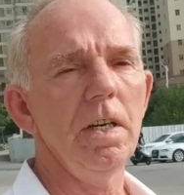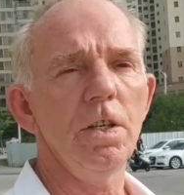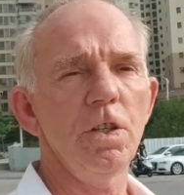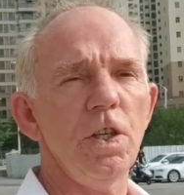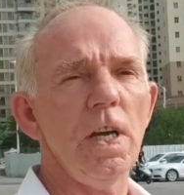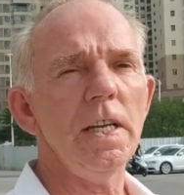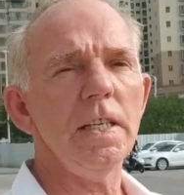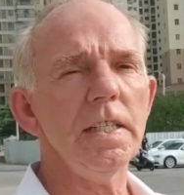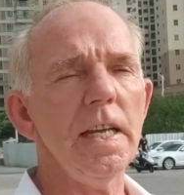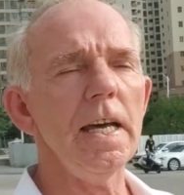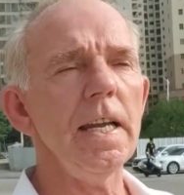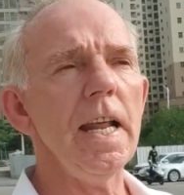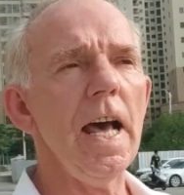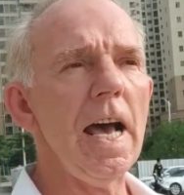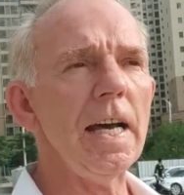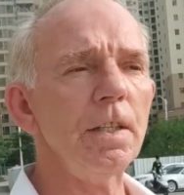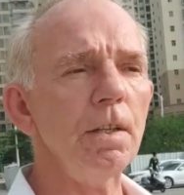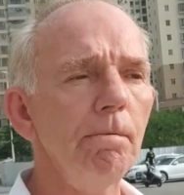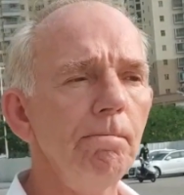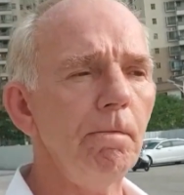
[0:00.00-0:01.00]
Shenzhen
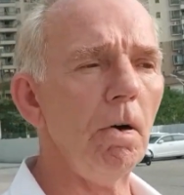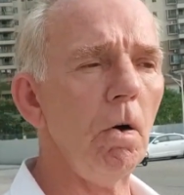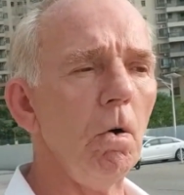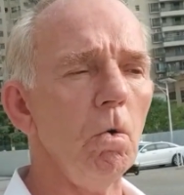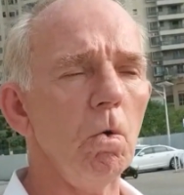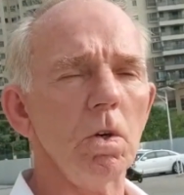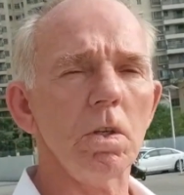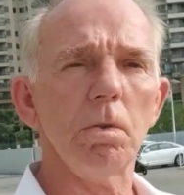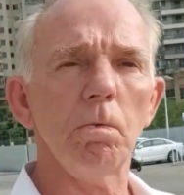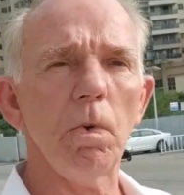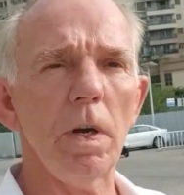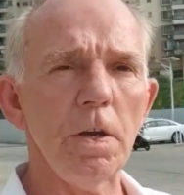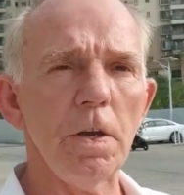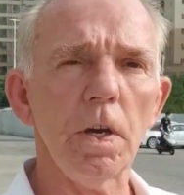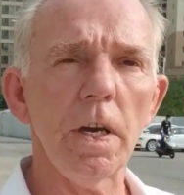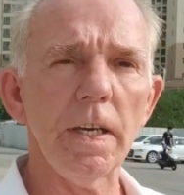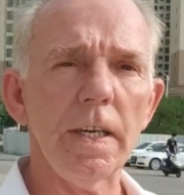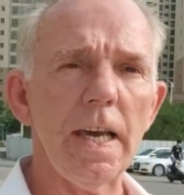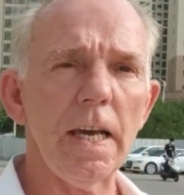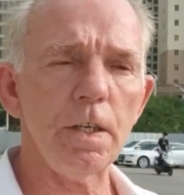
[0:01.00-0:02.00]
has a port where you
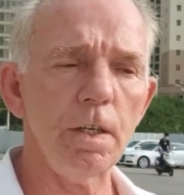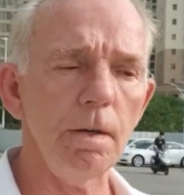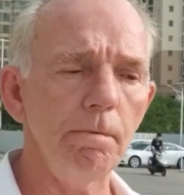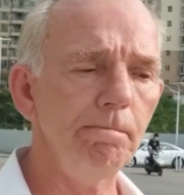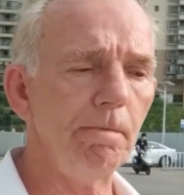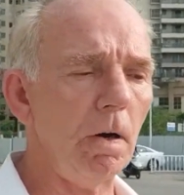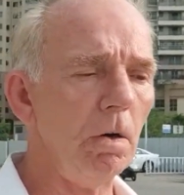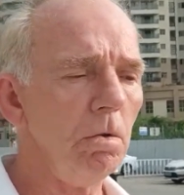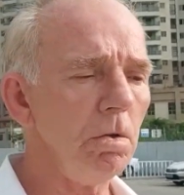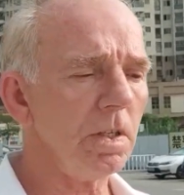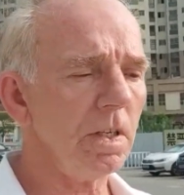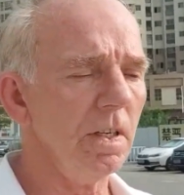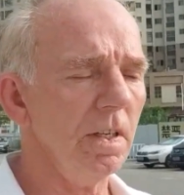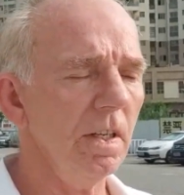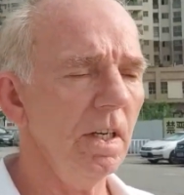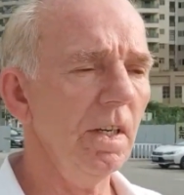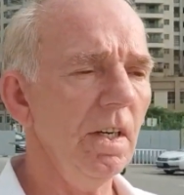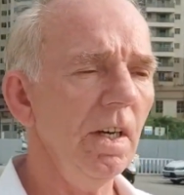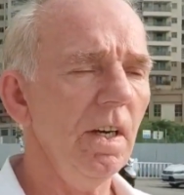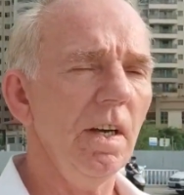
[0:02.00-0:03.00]
can catch a boat
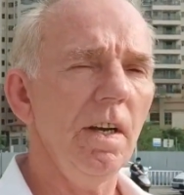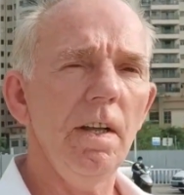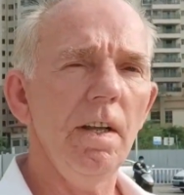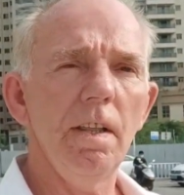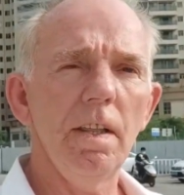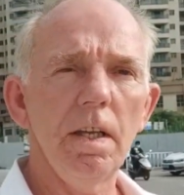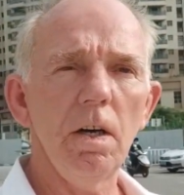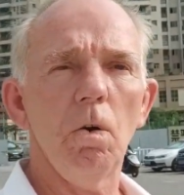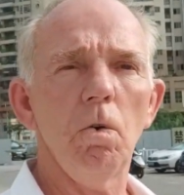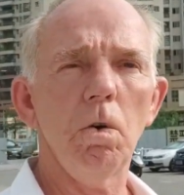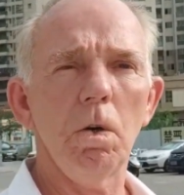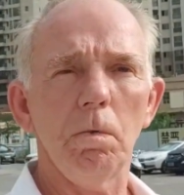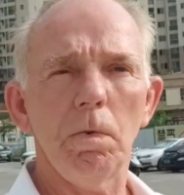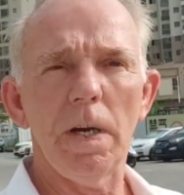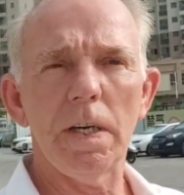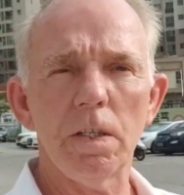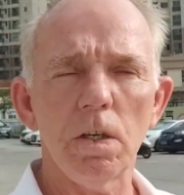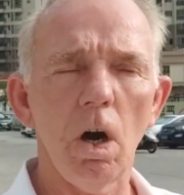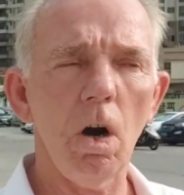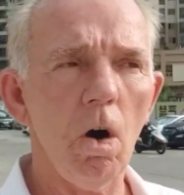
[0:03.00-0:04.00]
all the
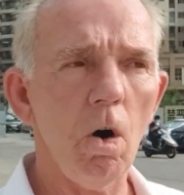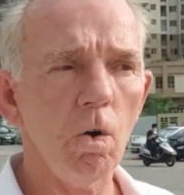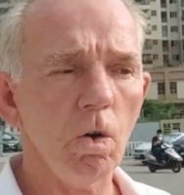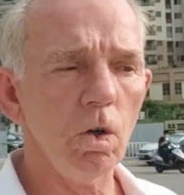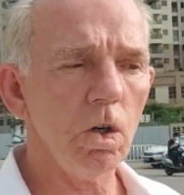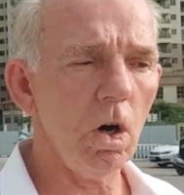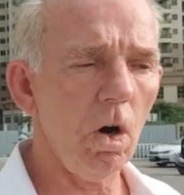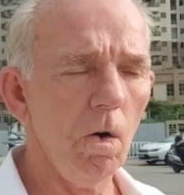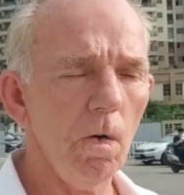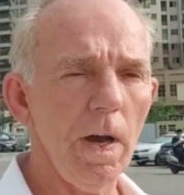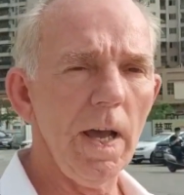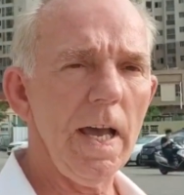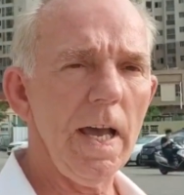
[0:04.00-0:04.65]
way to Hong Kong